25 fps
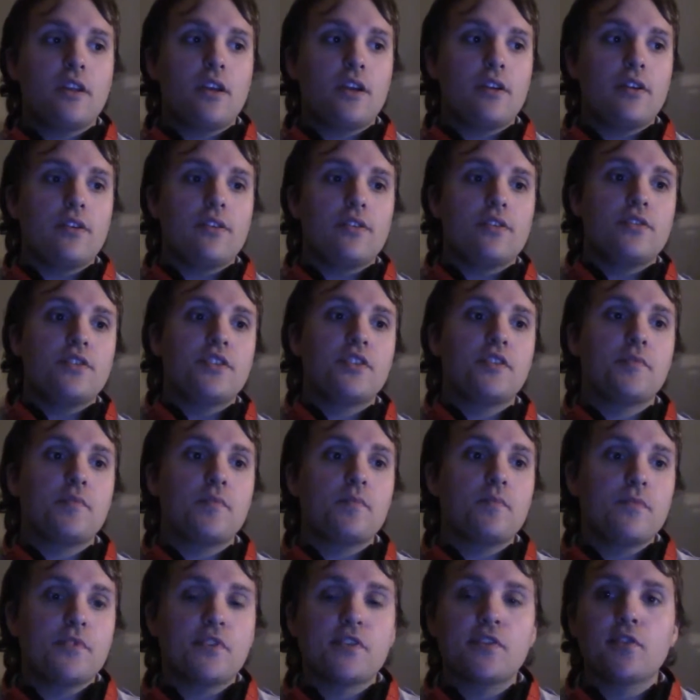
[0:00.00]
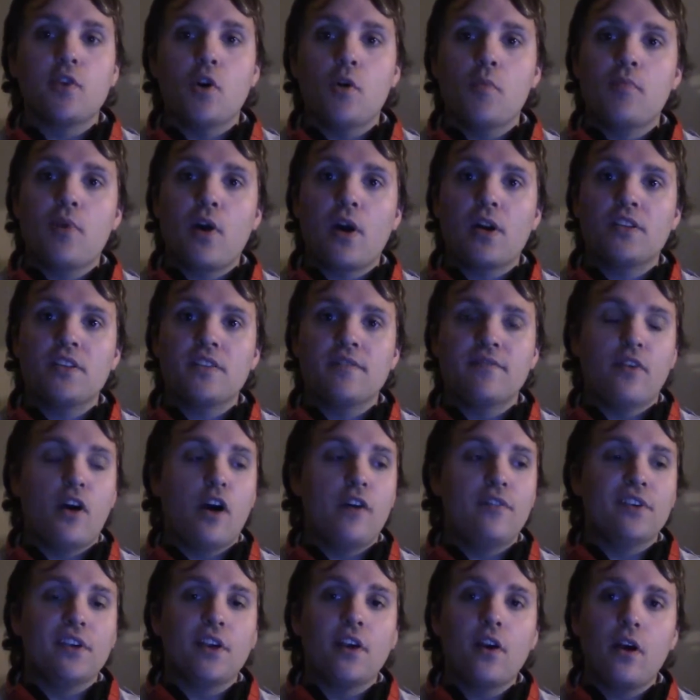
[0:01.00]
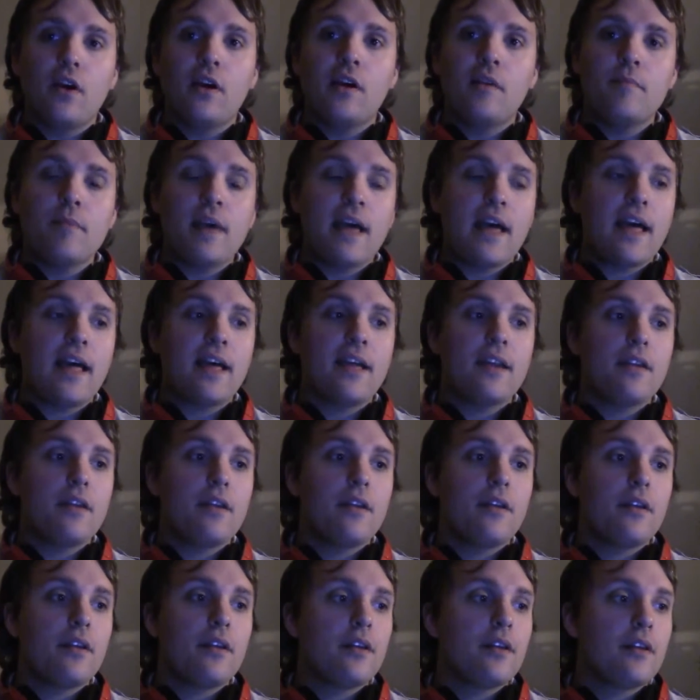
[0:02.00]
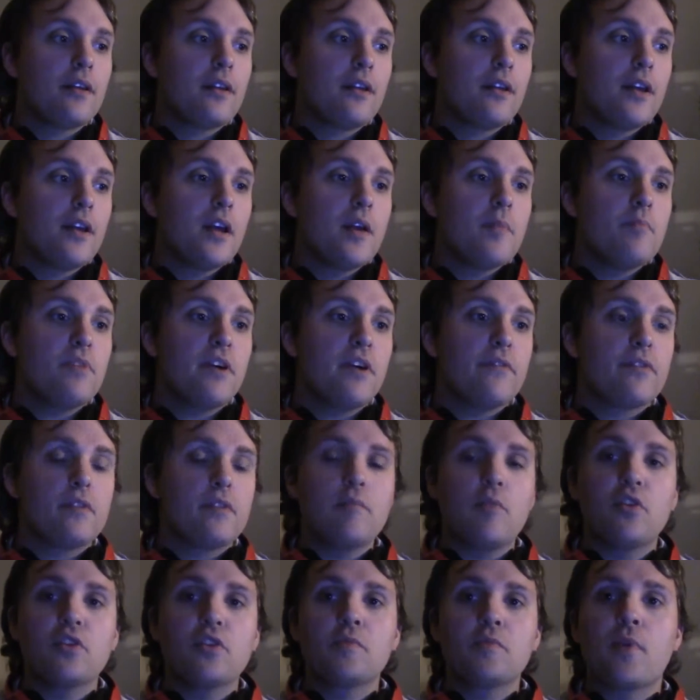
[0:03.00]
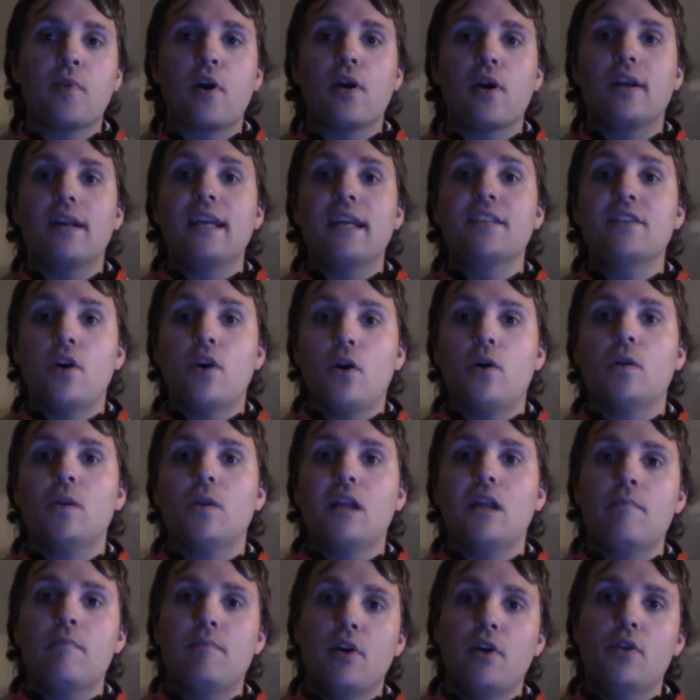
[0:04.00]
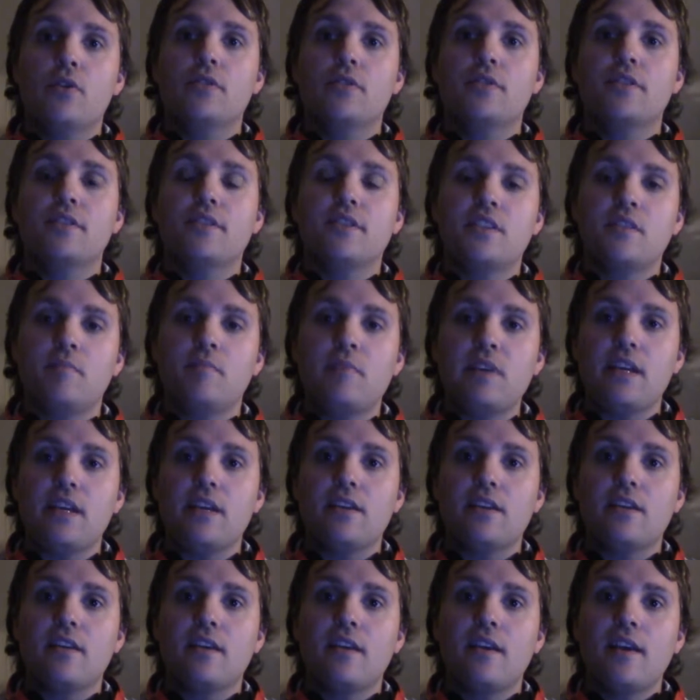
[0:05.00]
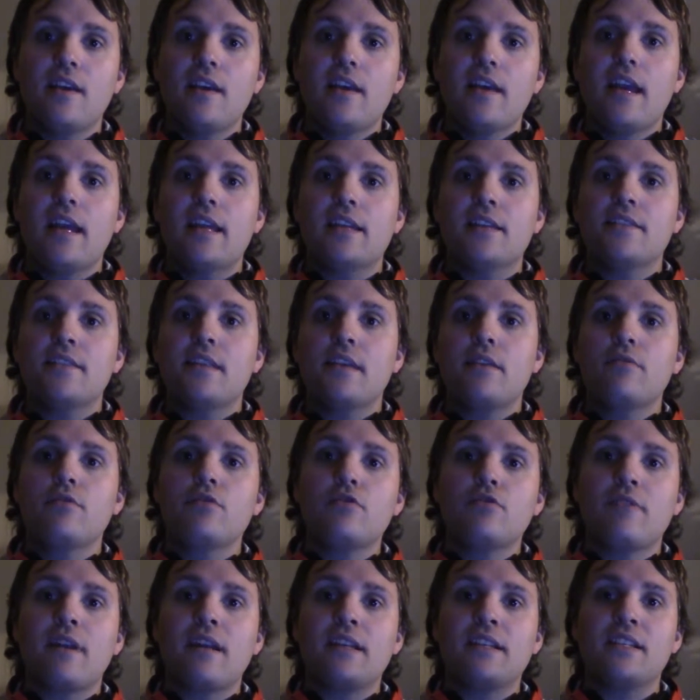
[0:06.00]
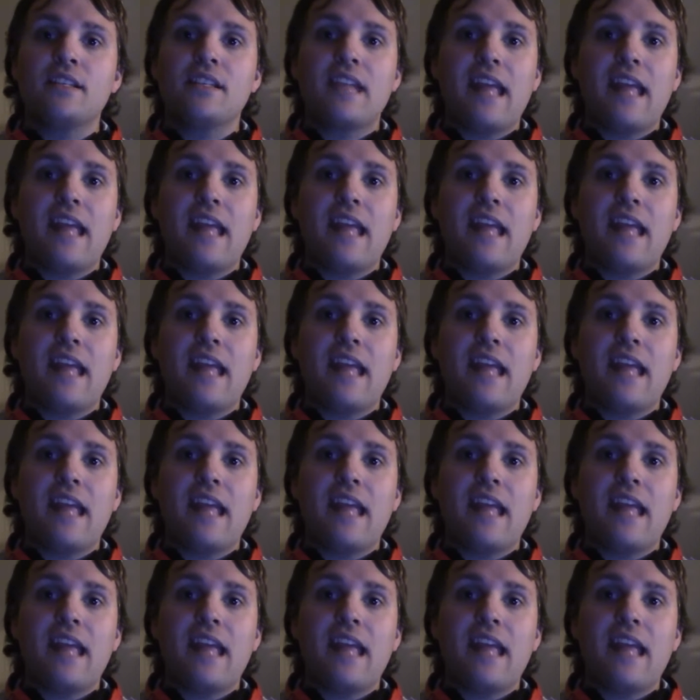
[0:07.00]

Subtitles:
there's slow parts involving combat, but for the most part it's all about speed. And the soundtrack